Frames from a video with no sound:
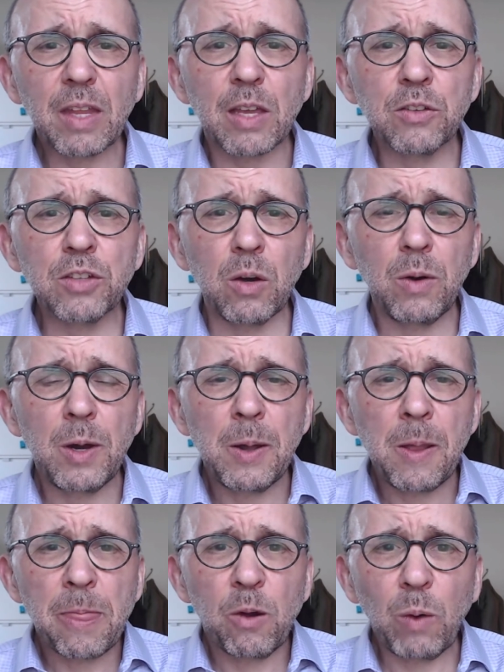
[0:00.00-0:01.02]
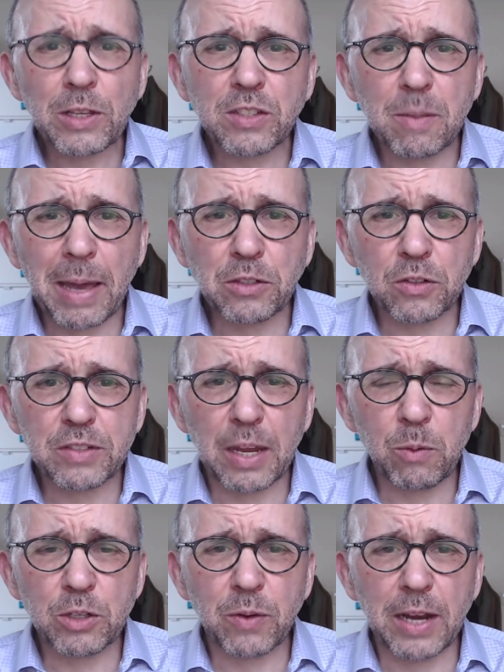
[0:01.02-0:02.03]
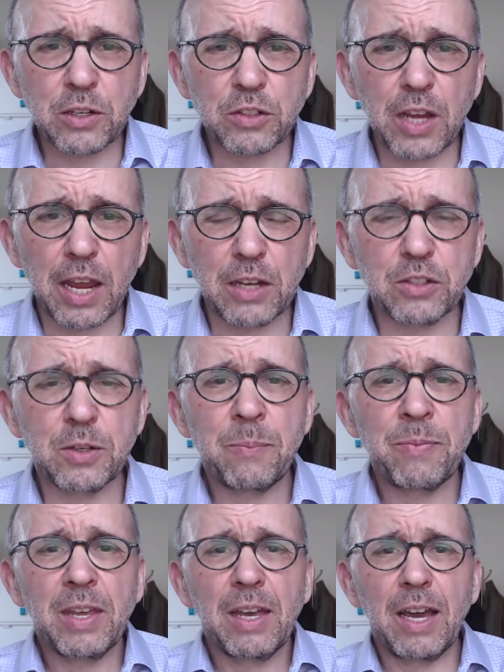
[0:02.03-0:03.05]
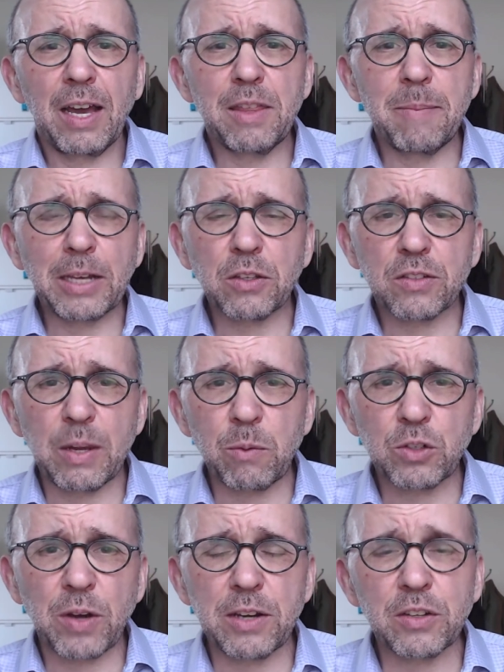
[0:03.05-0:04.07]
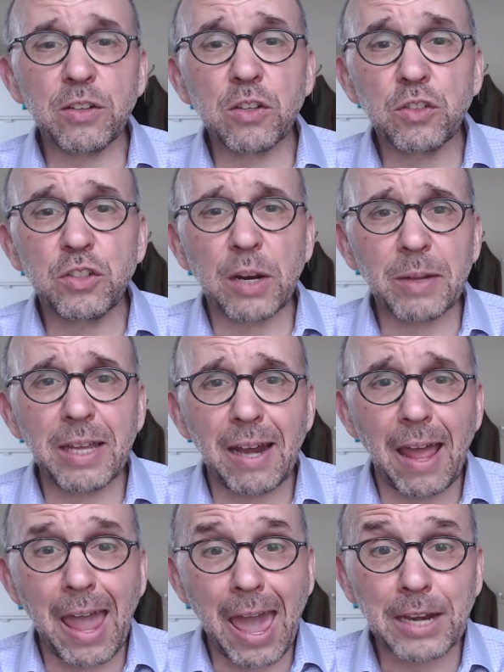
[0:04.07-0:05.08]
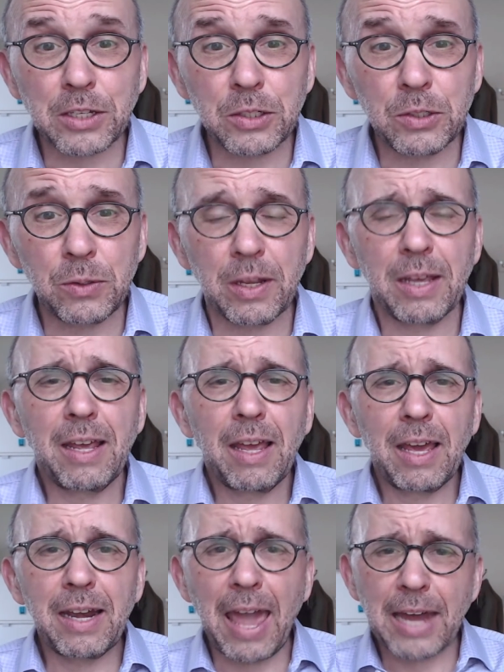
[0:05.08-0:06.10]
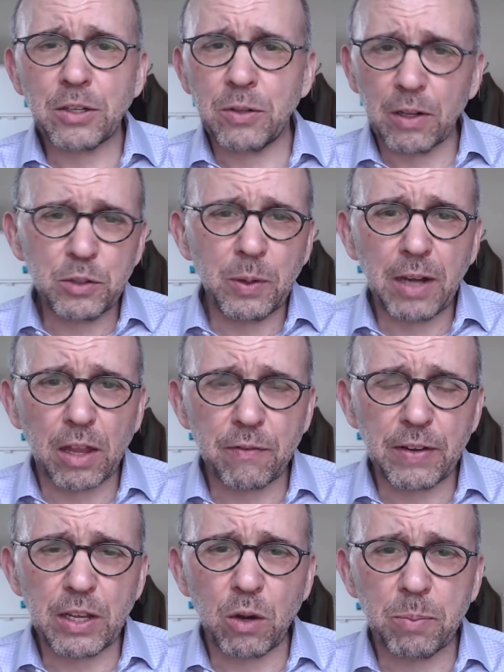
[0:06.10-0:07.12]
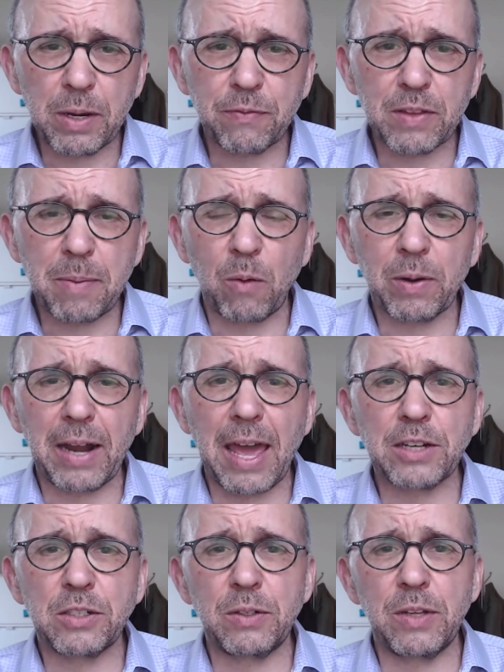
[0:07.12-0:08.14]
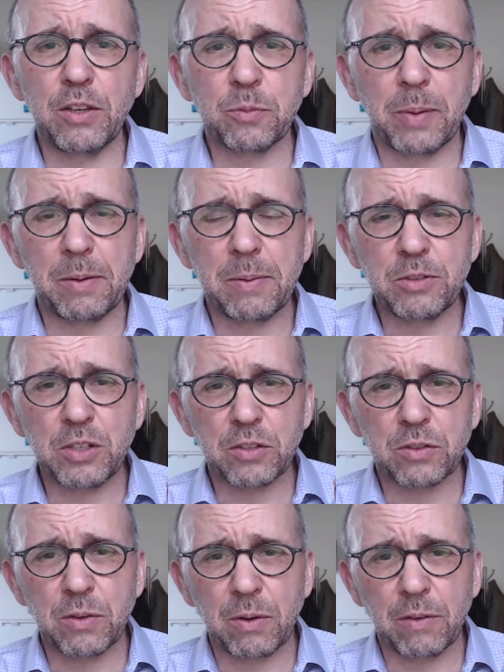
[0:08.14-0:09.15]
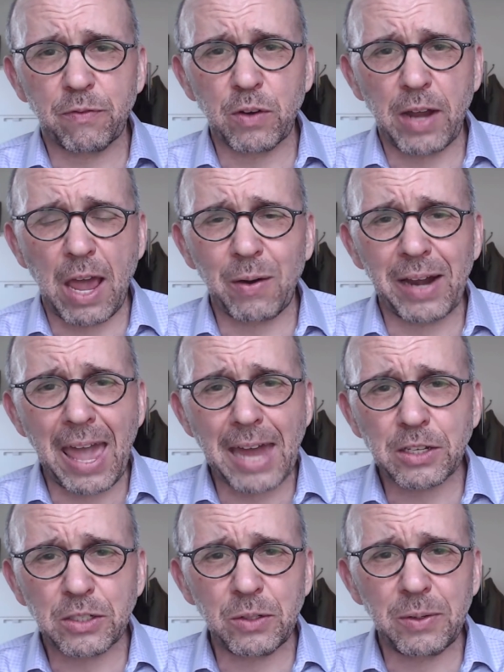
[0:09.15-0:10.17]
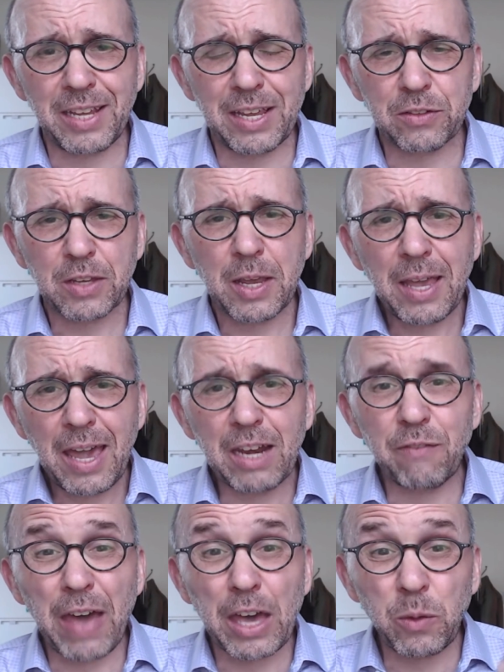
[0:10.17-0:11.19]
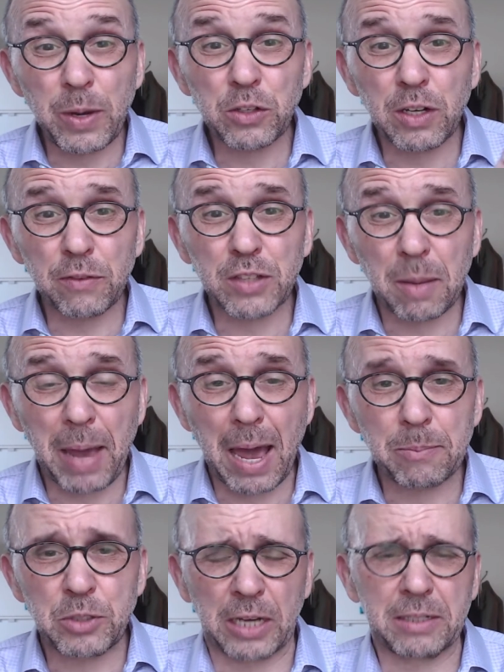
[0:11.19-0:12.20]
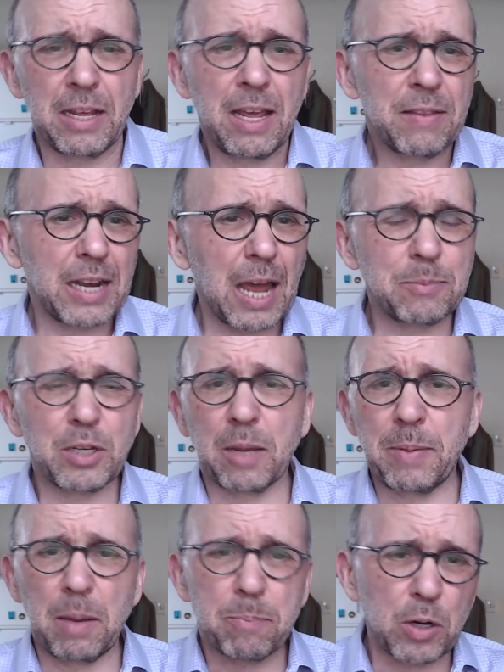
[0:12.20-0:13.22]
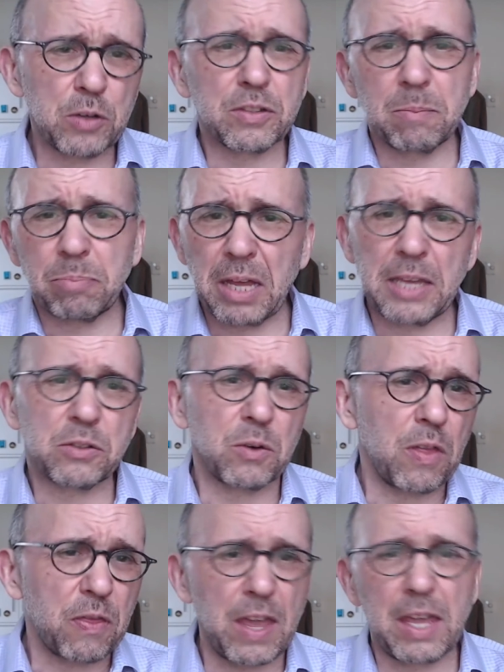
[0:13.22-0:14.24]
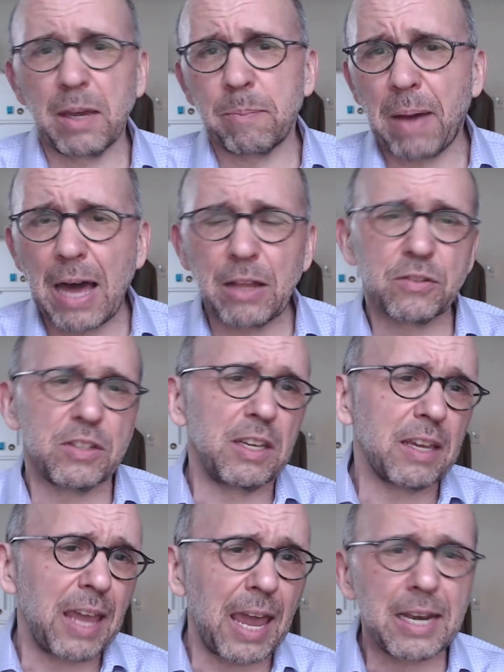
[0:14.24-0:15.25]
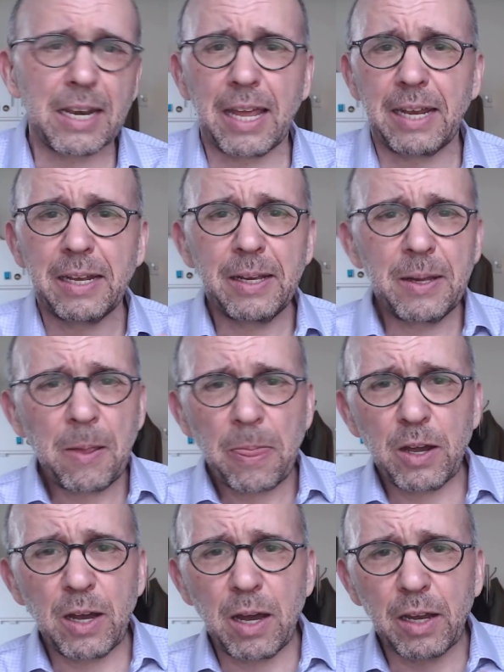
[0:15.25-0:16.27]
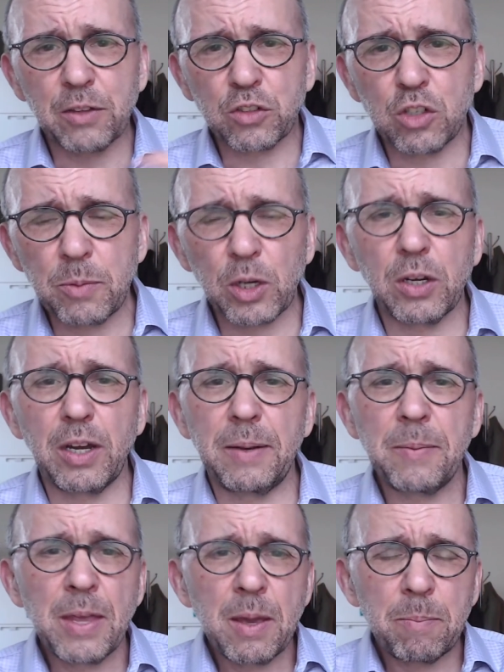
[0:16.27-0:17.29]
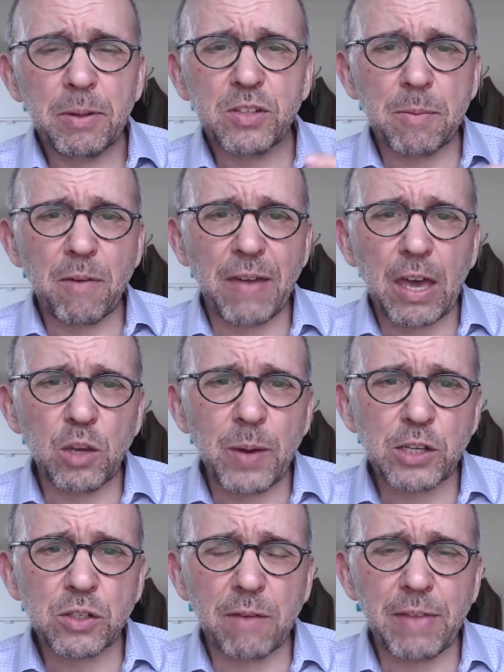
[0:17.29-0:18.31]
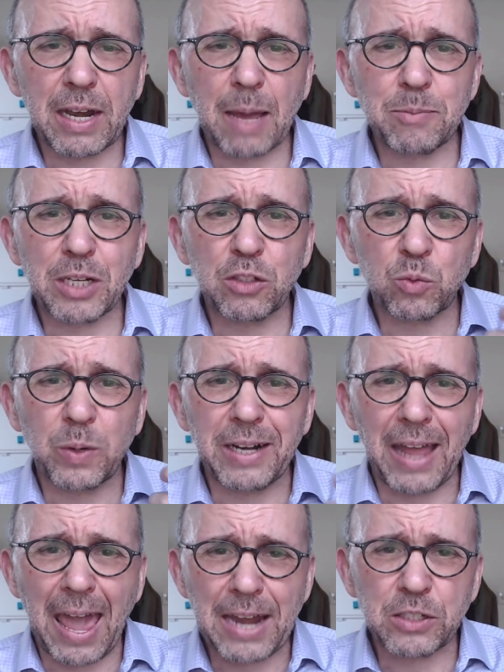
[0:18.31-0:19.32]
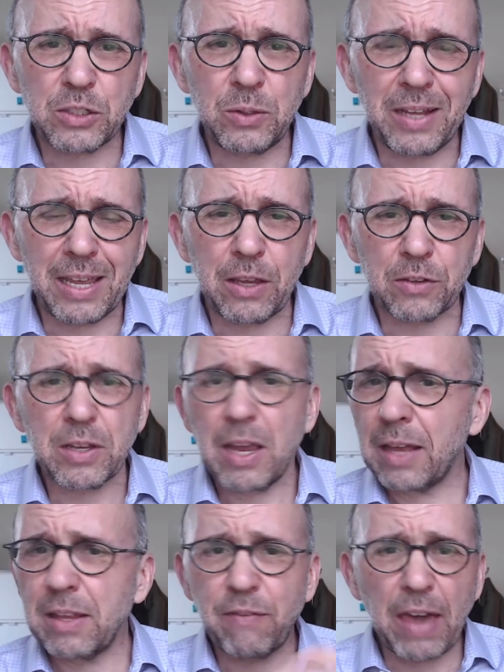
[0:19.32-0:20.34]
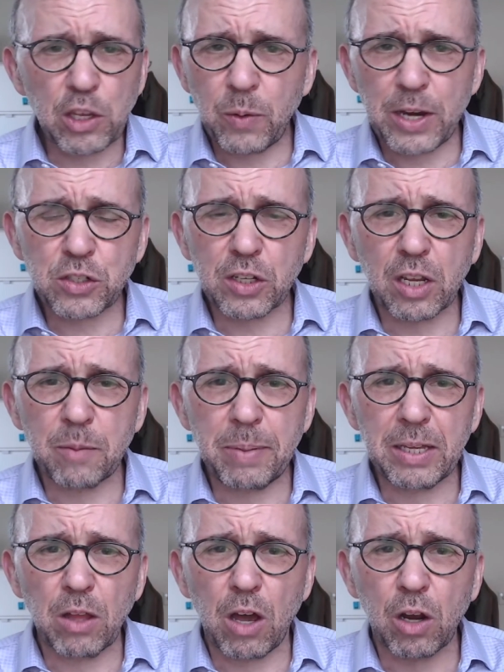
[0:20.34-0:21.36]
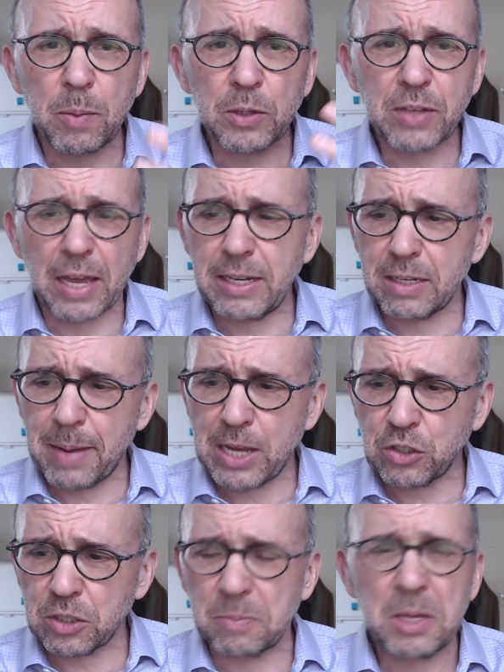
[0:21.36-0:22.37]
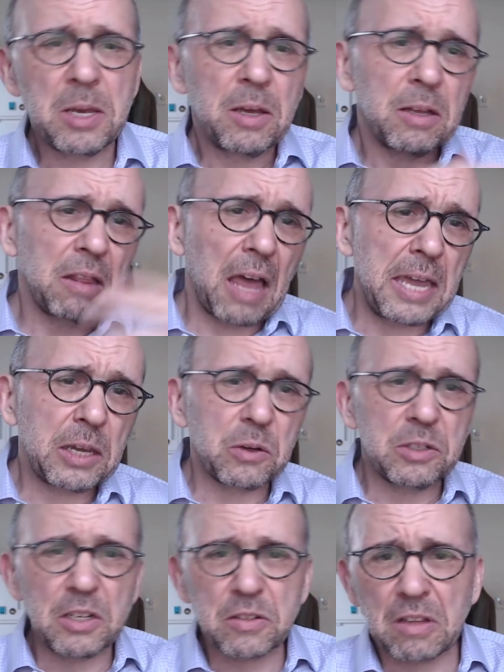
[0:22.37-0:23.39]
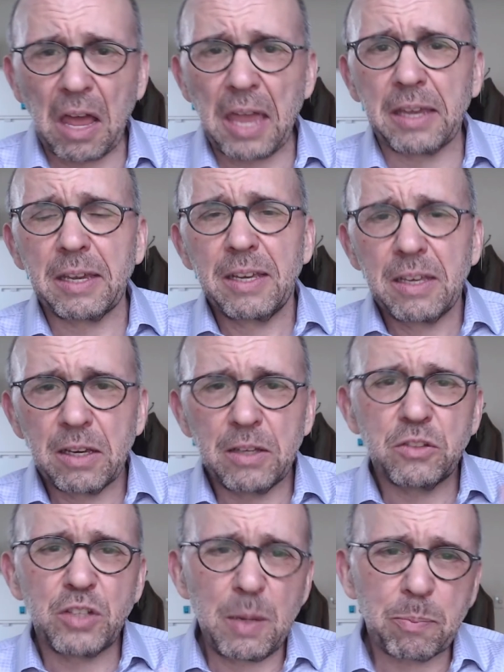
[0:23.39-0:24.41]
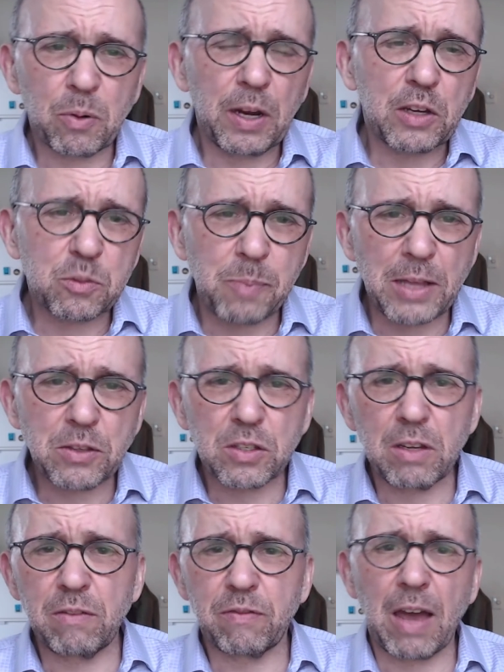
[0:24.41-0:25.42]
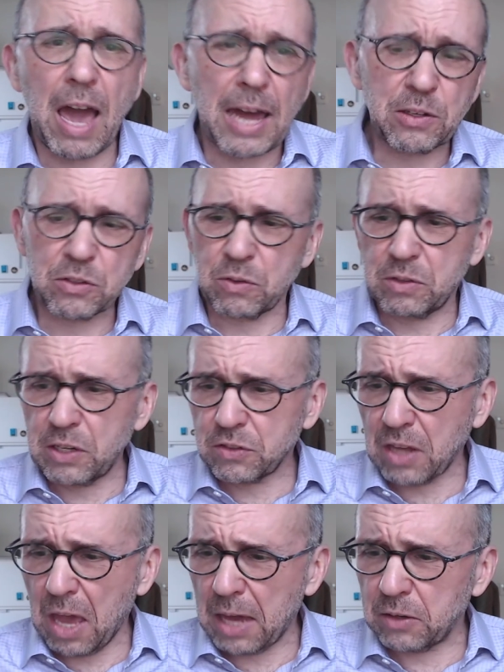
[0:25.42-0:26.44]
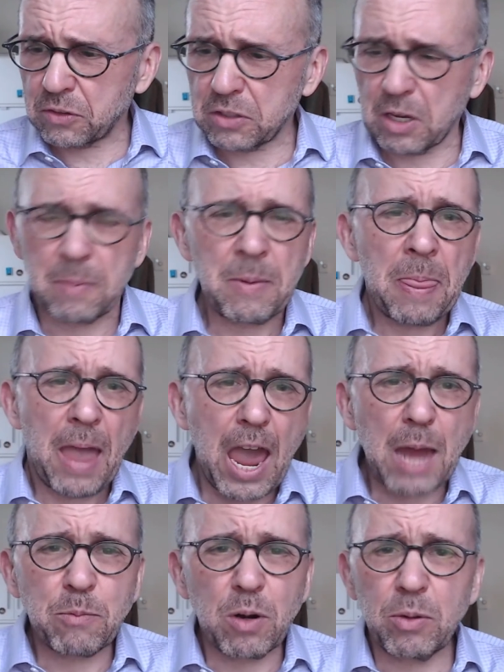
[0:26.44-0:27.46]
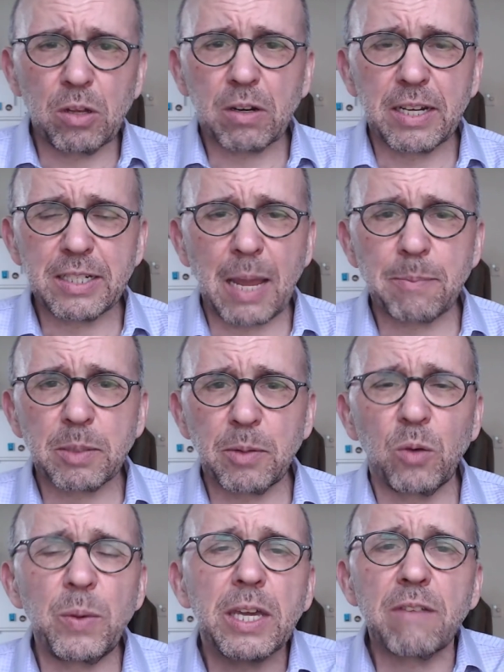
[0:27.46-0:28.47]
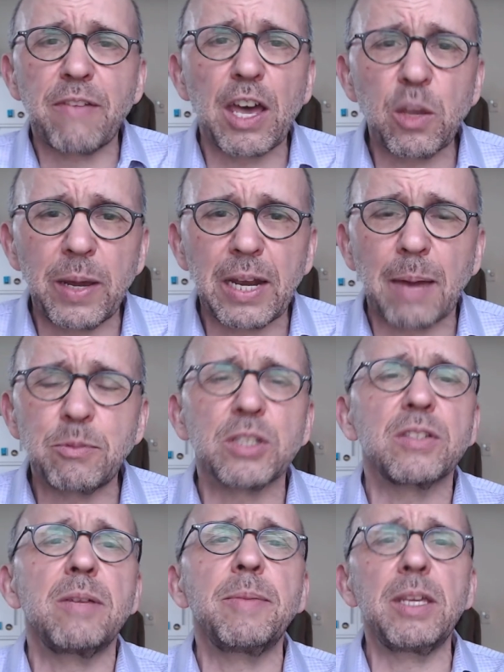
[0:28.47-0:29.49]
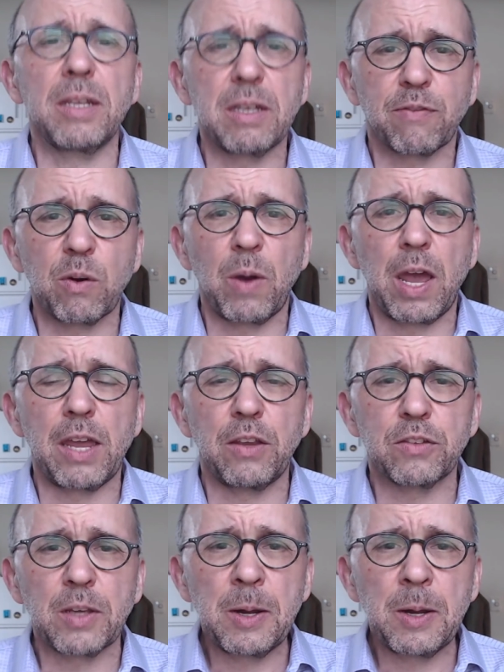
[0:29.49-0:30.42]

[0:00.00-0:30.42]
So what's the mental state we're trying to change? The mental state we're trying to change is generally an attitude. An attitude, I'll do another video briefly about what an attitude is, but just for now, an attitude is an evaluation of some object. That object could be a person, place, or thing, a policy, a candidate, a consumer good, but some evaluation of that object is what an attitude is. And the evaluation could be along almost any dimension, like or dislike, cheap or expensive, honest or dishonest, admirable or contemptible. We can evaluate objects in a million different ways.